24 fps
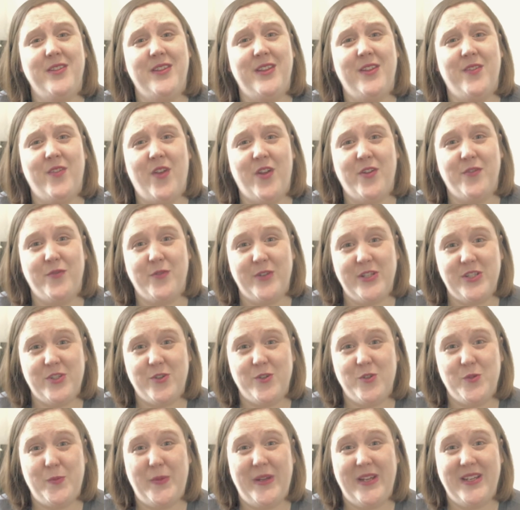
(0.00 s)
a lot of
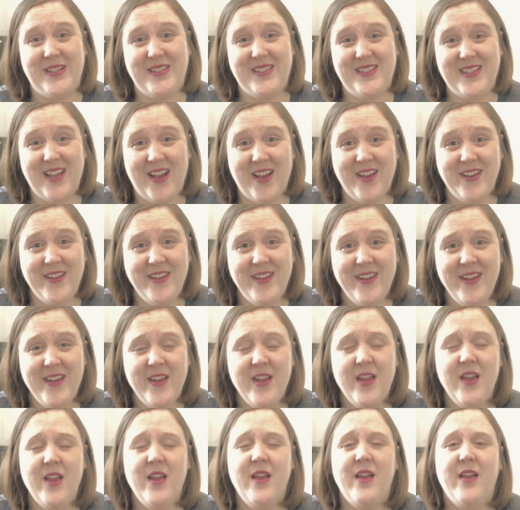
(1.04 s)
research being done.
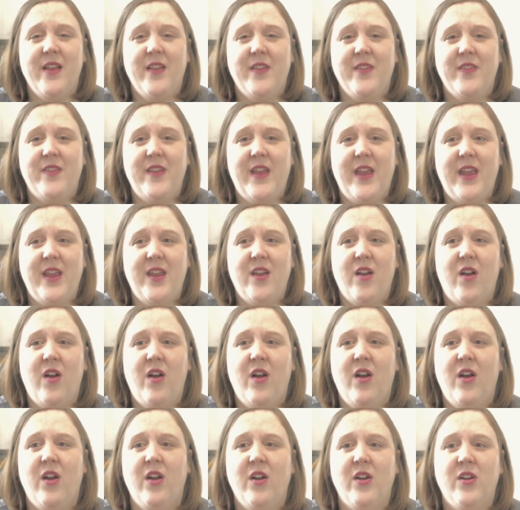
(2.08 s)
They
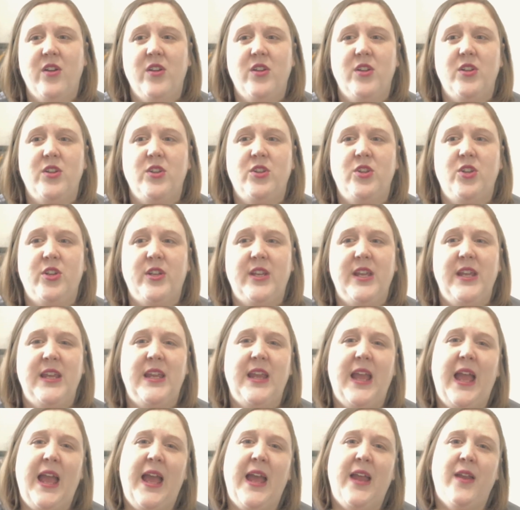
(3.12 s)
are looking
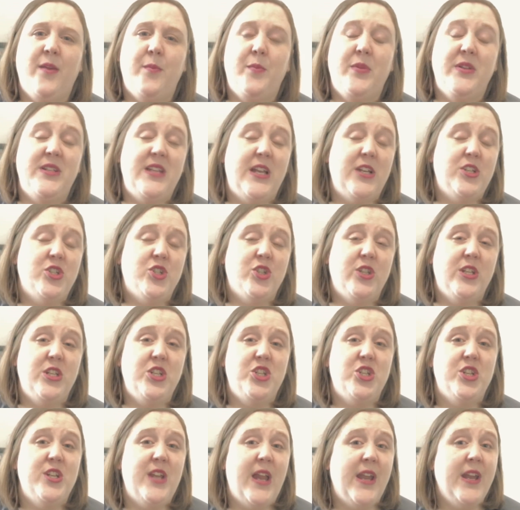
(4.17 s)
at potentially
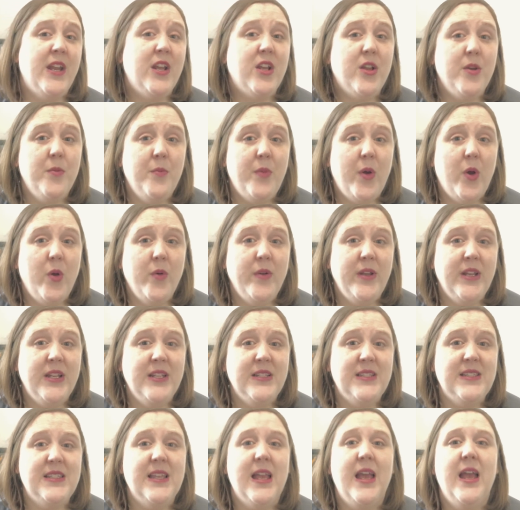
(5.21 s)
genetic
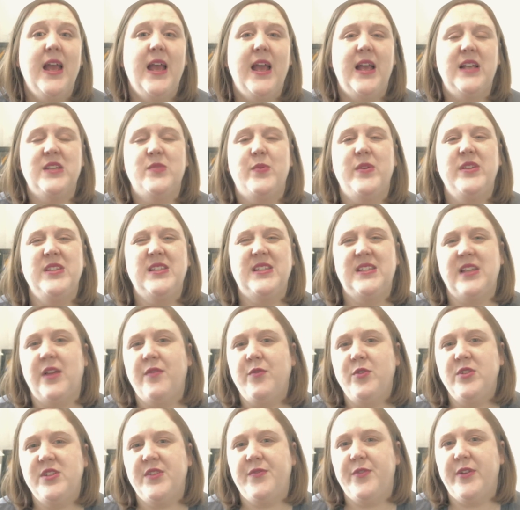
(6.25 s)
components, as well as
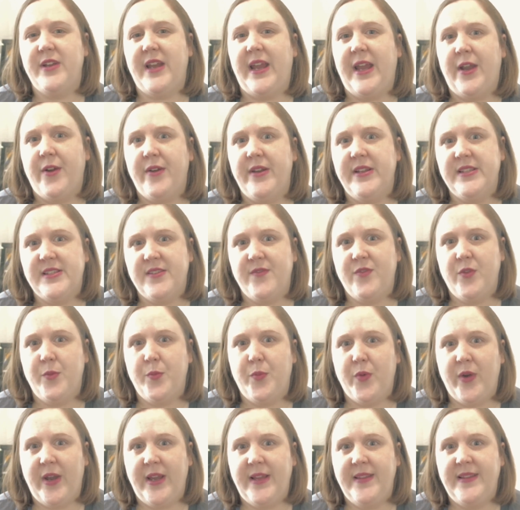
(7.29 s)
several different areas of the
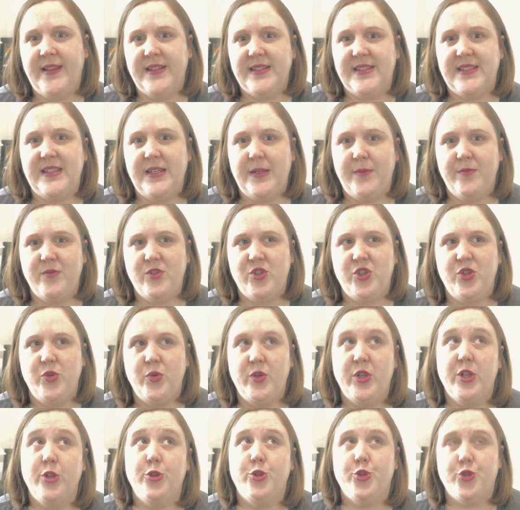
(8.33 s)
brain that seem to
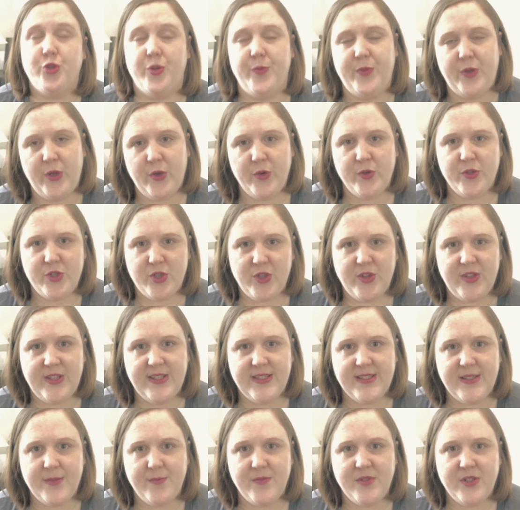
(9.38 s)
contribute to these
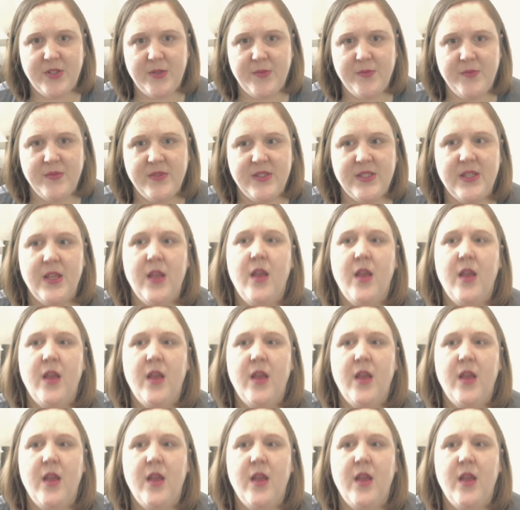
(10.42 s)
symptoms.